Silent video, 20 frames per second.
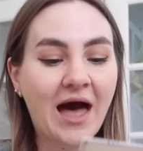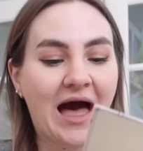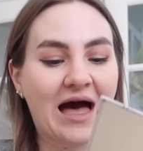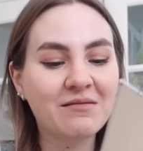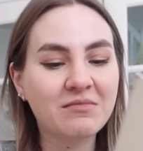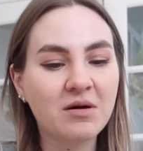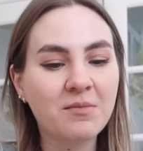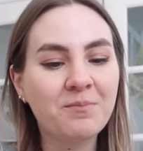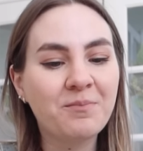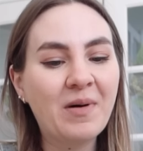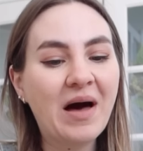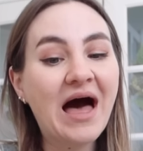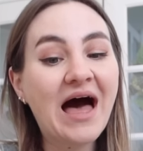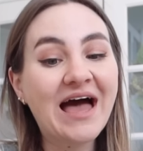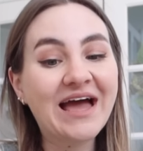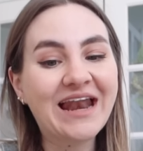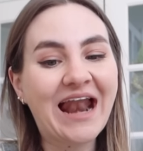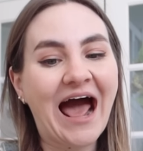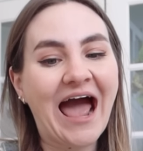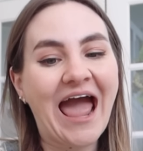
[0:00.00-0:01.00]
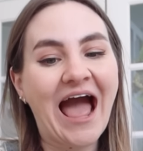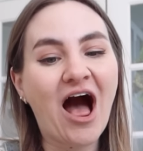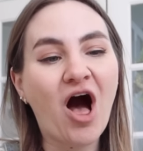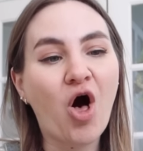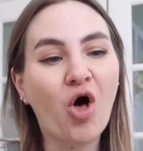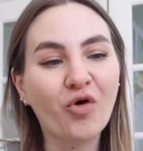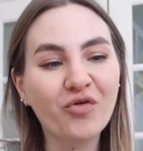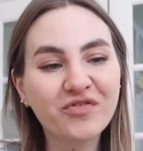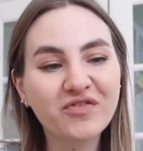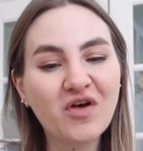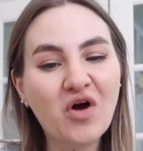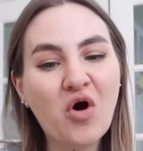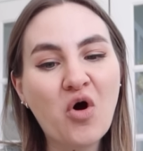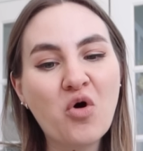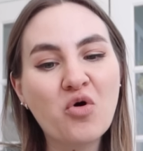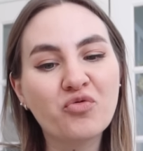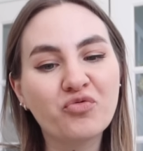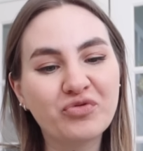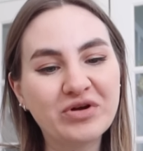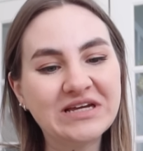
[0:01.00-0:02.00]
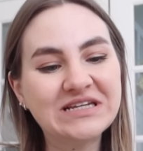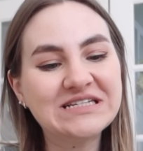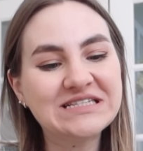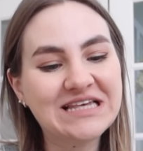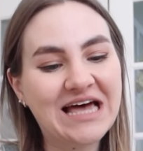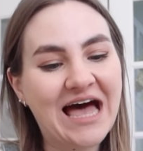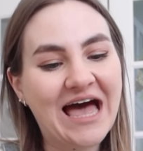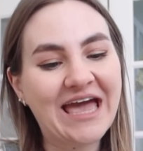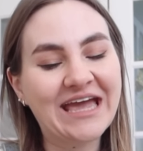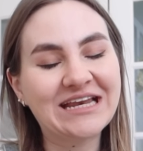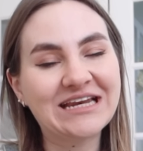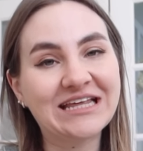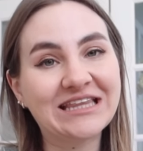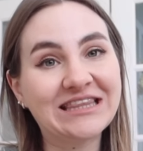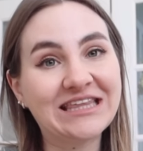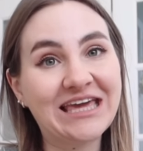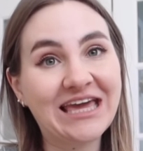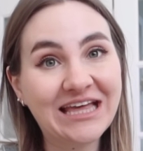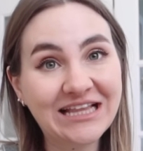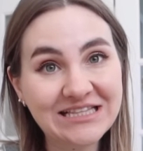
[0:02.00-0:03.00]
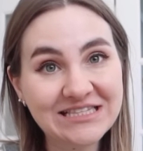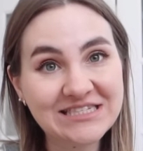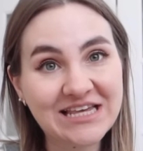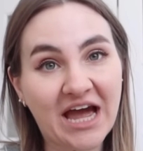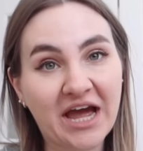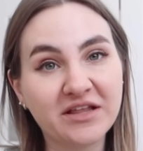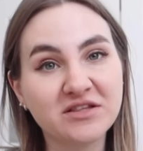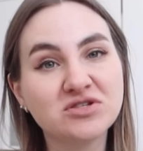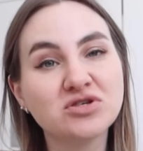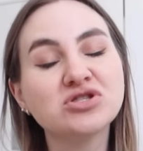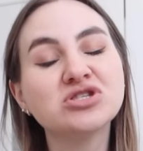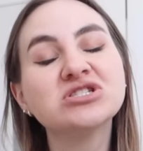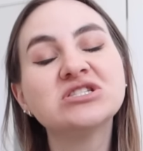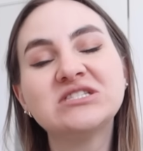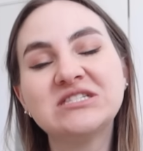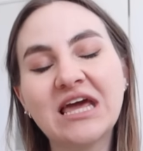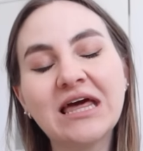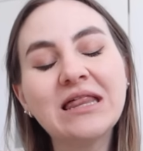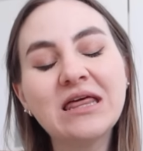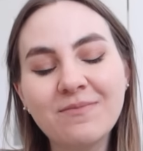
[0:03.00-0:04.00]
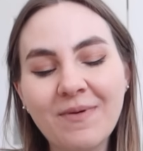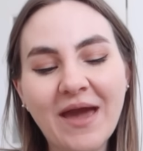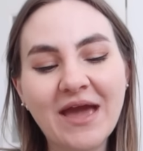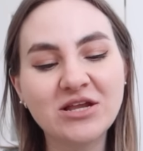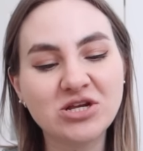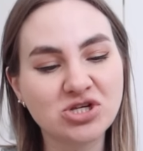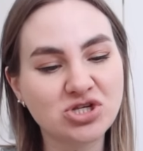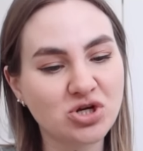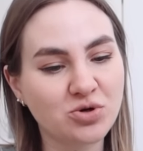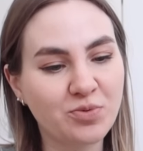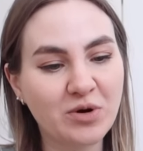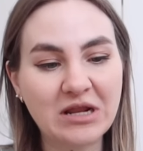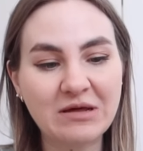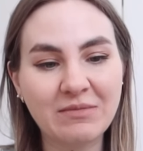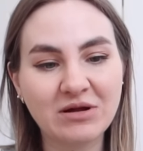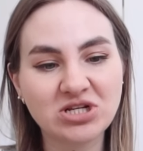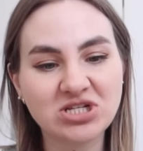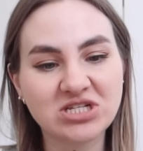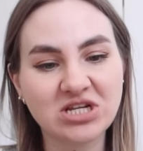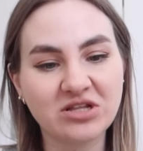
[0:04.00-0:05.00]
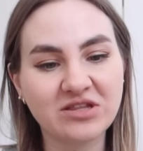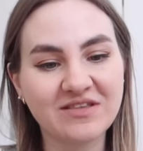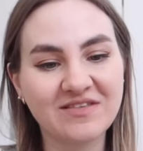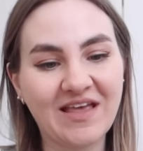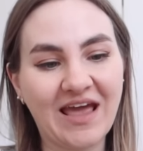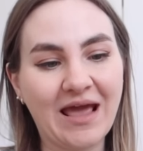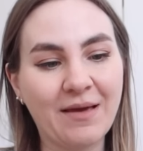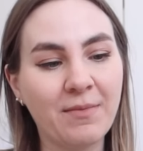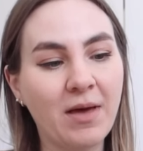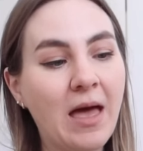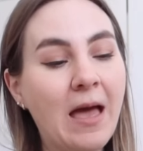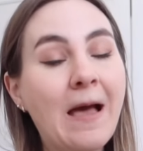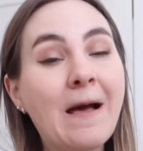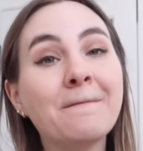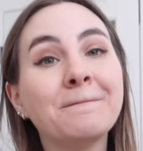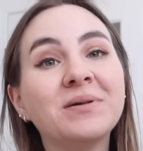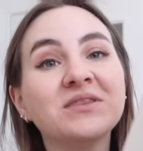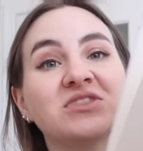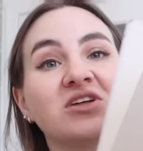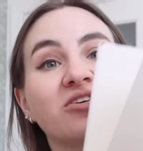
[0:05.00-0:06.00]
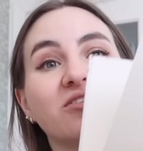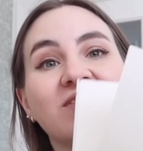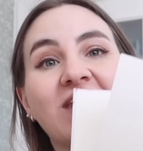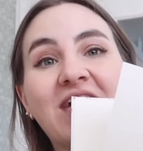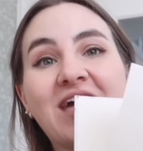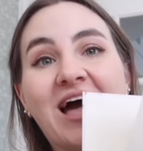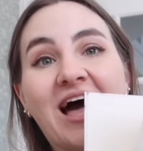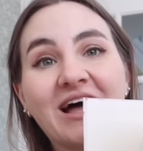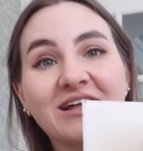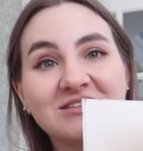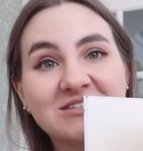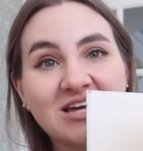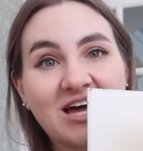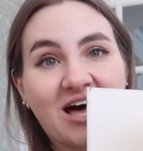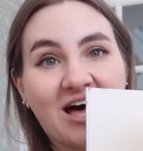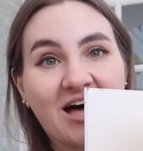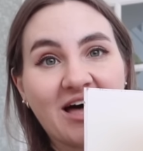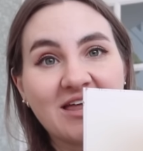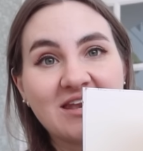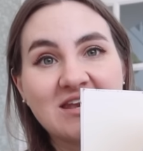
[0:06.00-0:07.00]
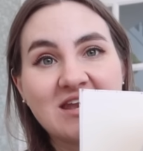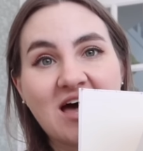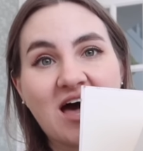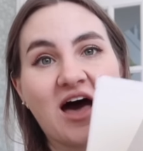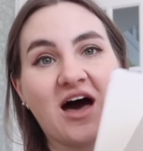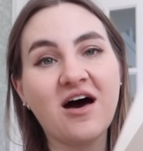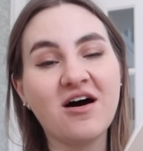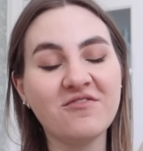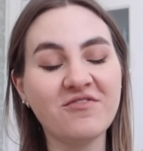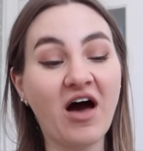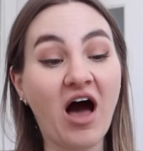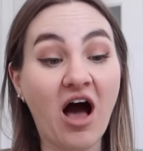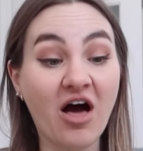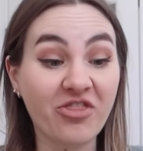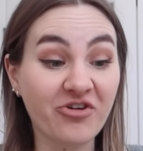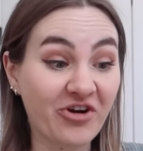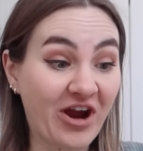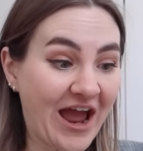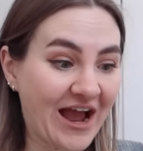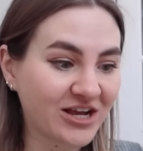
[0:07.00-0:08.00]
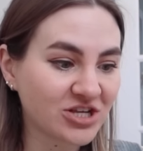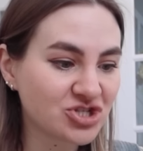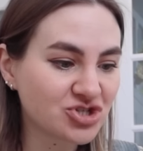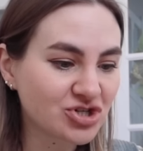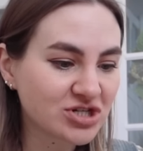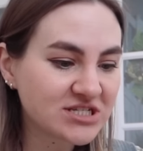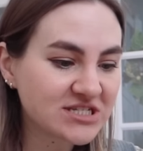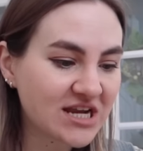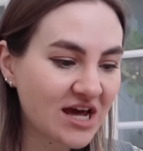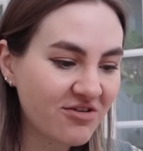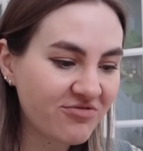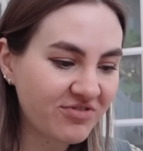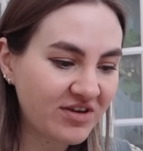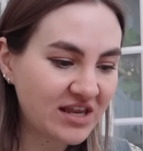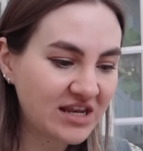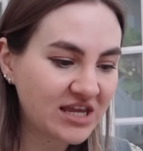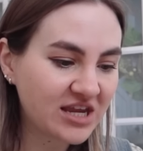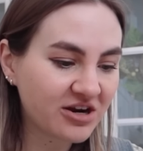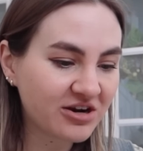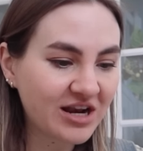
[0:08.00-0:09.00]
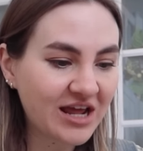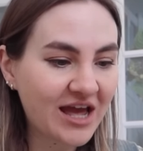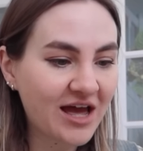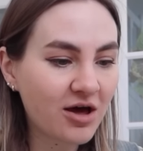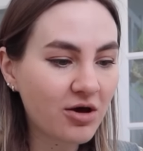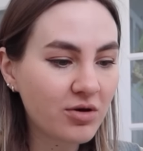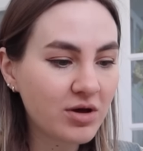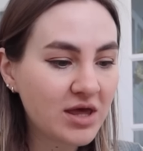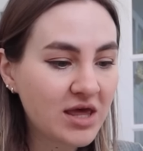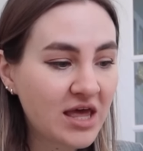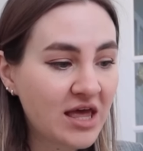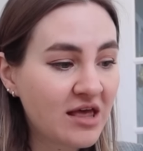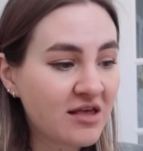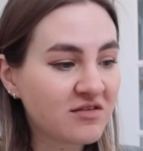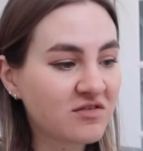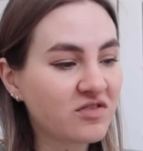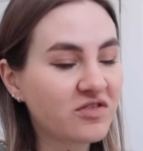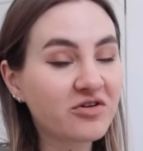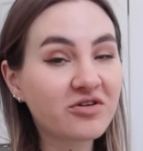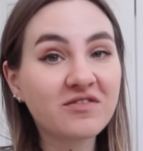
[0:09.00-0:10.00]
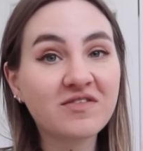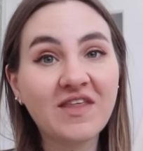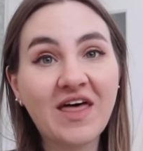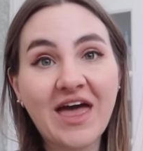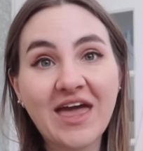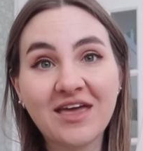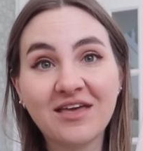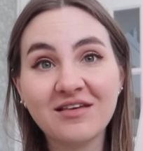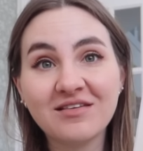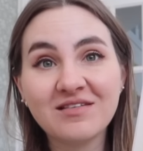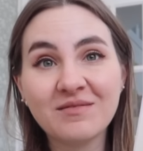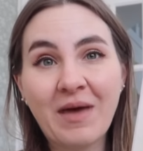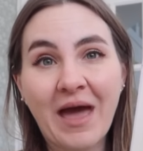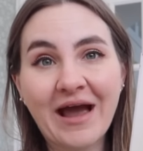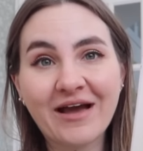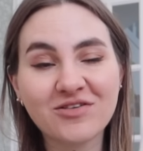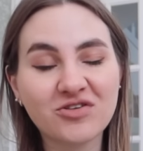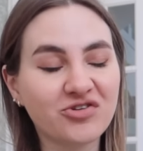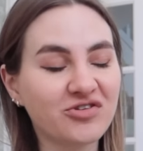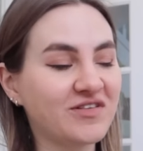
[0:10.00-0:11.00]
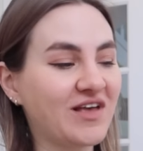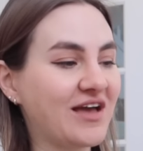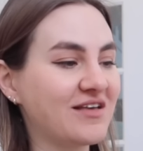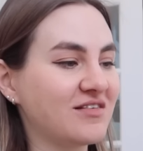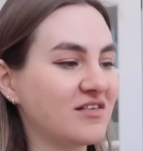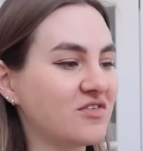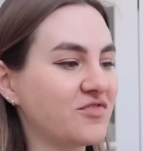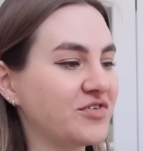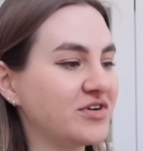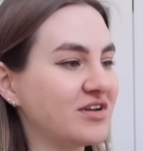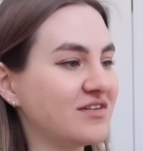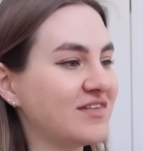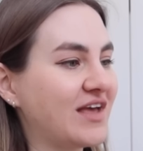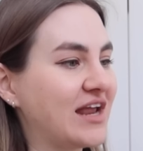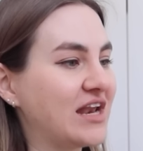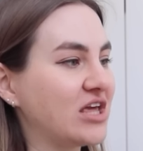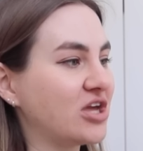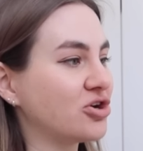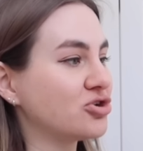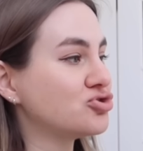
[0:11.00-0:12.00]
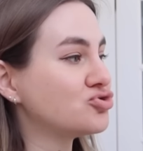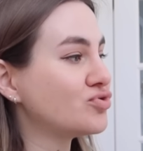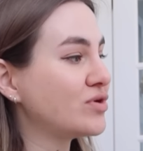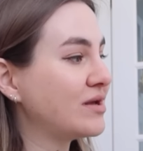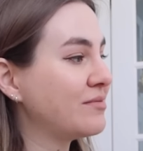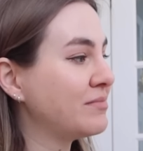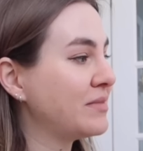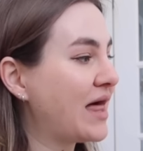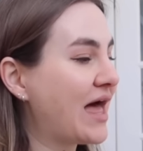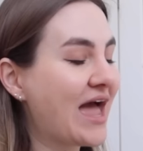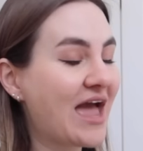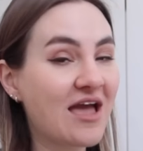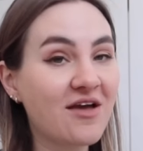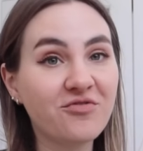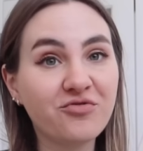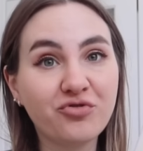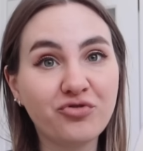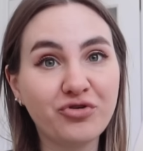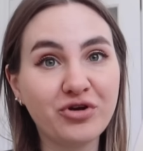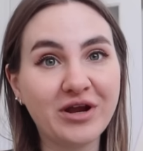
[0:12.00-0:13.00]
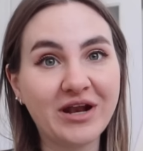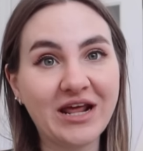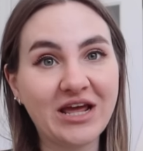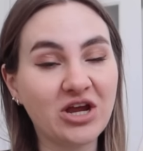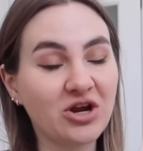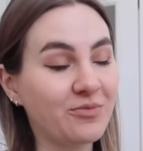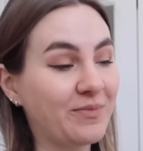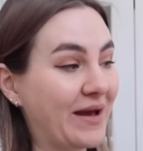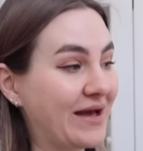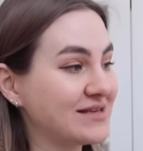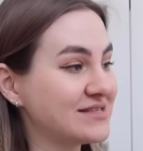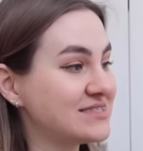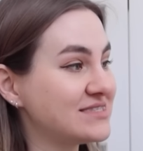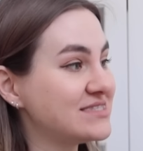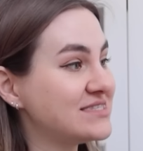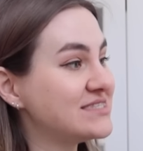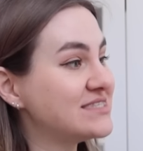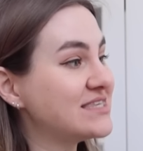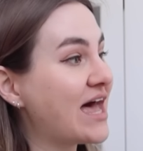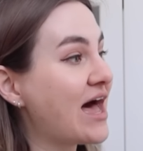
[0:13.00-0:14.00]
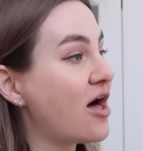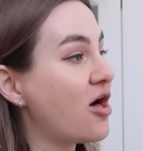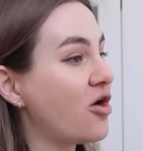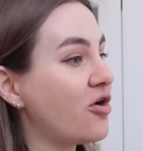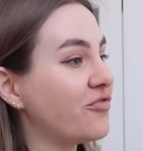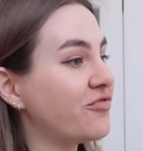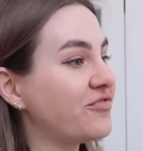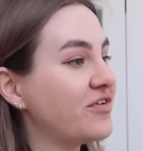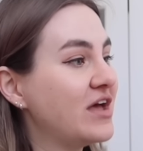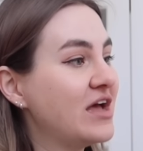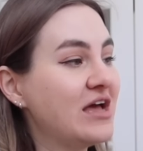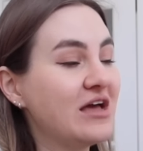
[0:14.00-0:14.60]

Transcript: But I also redesigned the inside. So the daily pages are pretty much still the same, but there's like a ton of other extra stuff in here now. So there's like some exercises for designing your dream life, creating your best self.